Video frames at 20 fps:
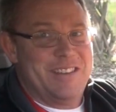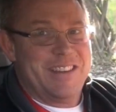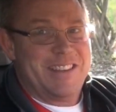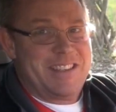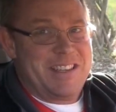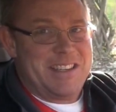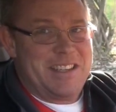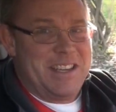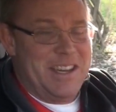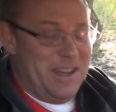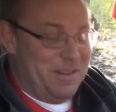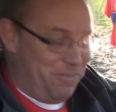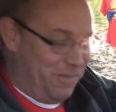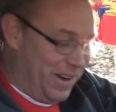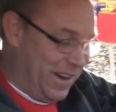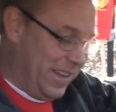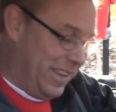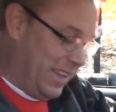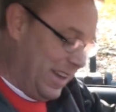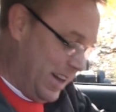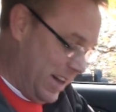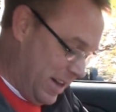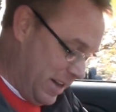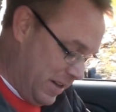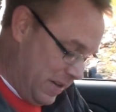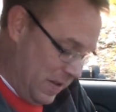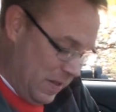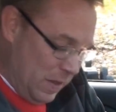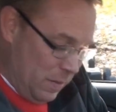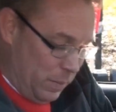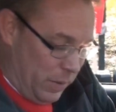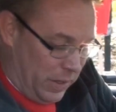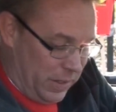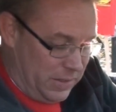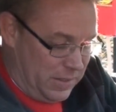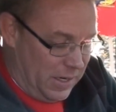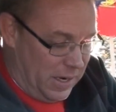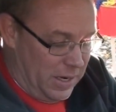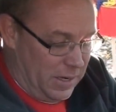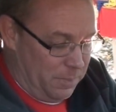just a tip right there.
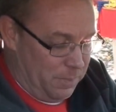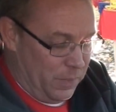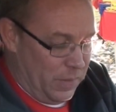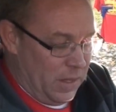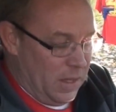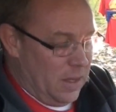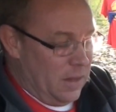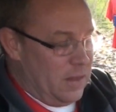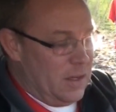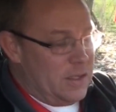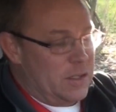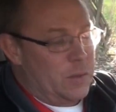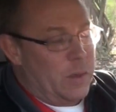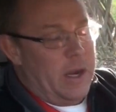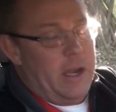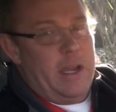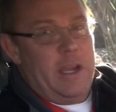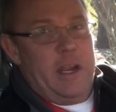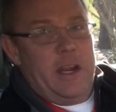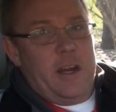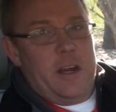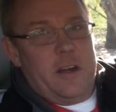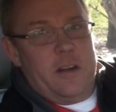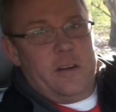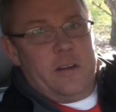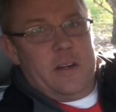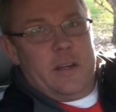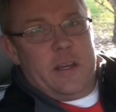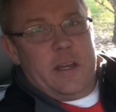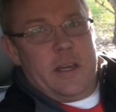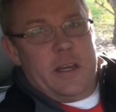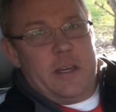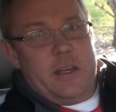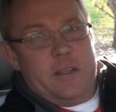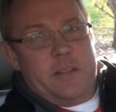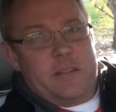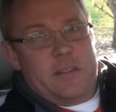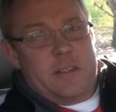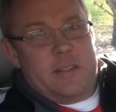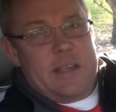But this right here
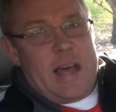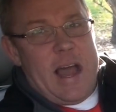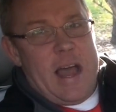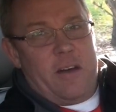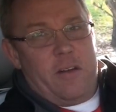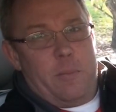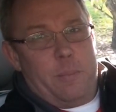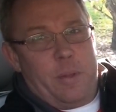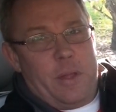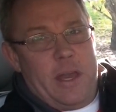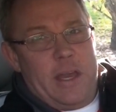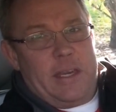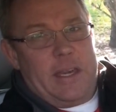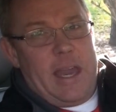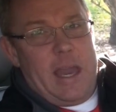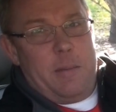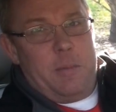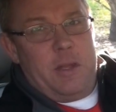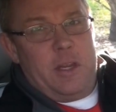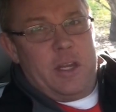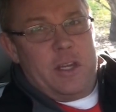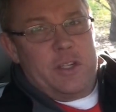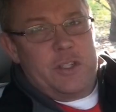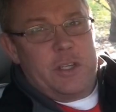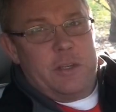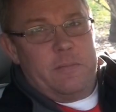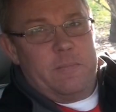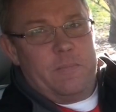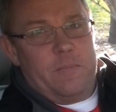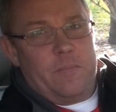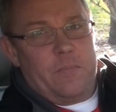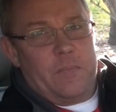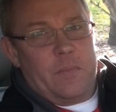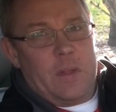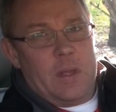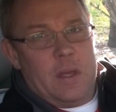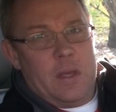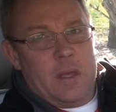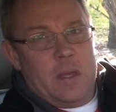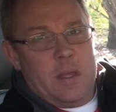is the silent blank ammunition.
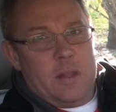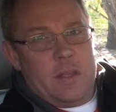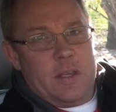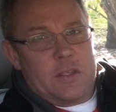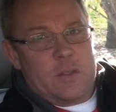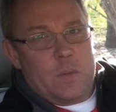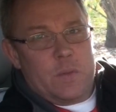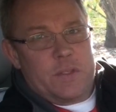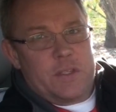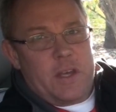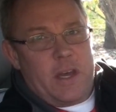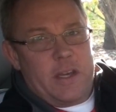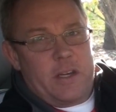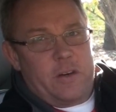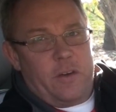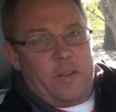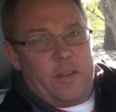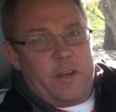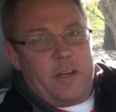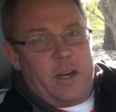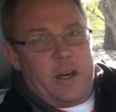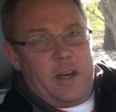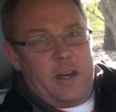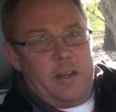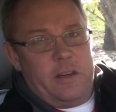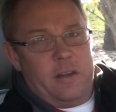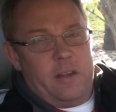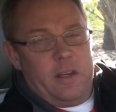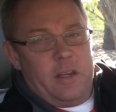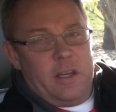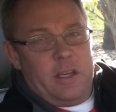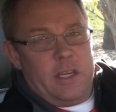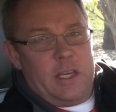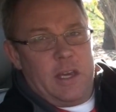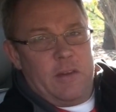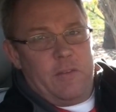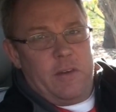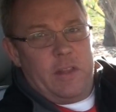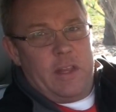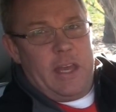This will cycle the gun,
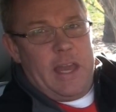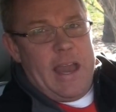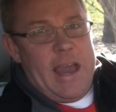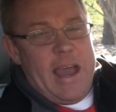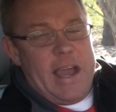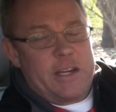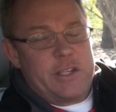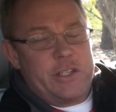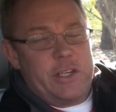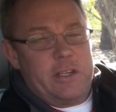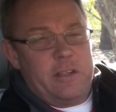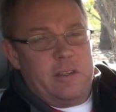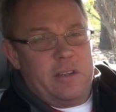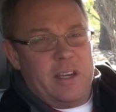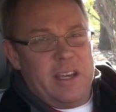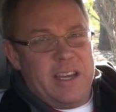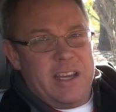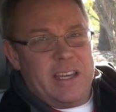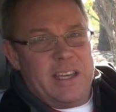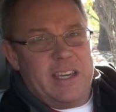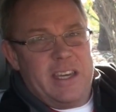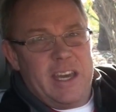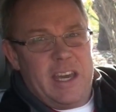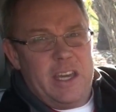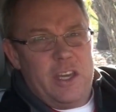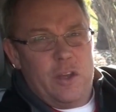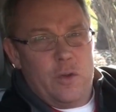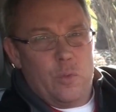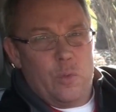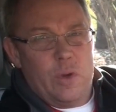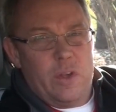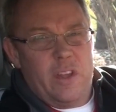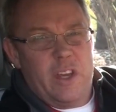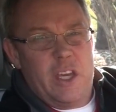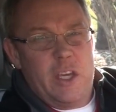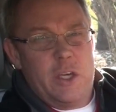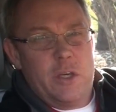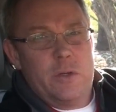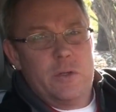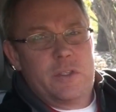give you the action, get you
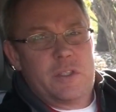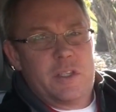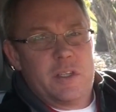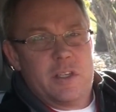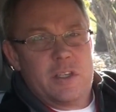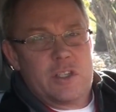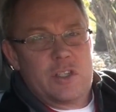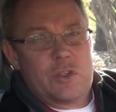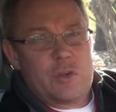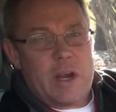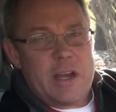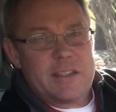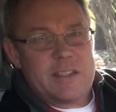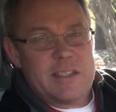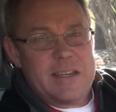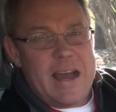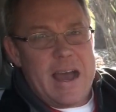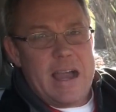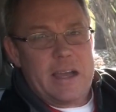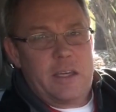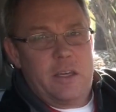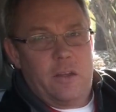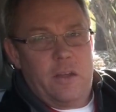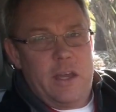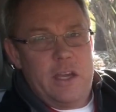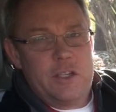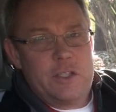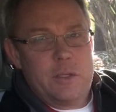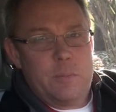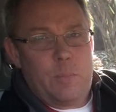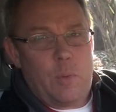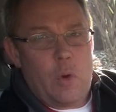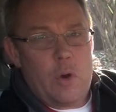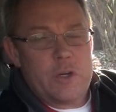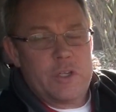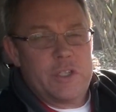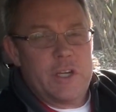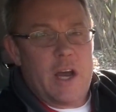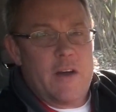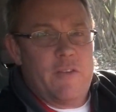really used to the stress inoculation
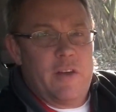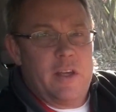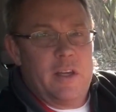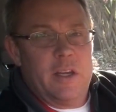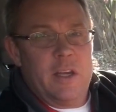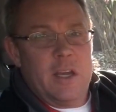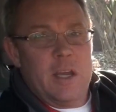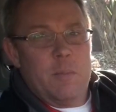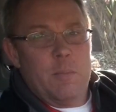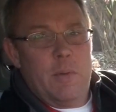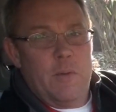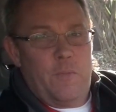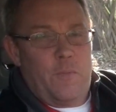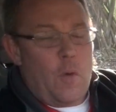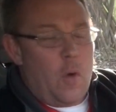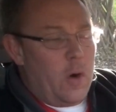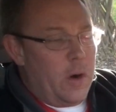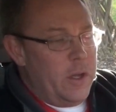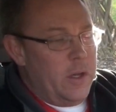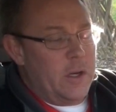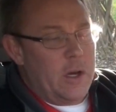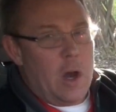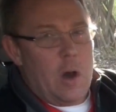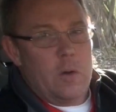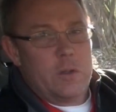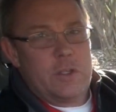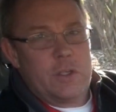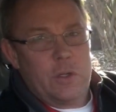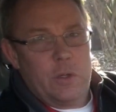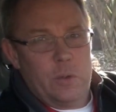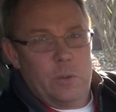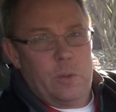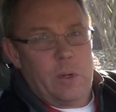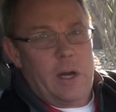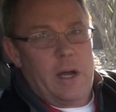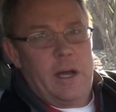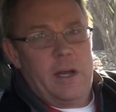portion of it before you go to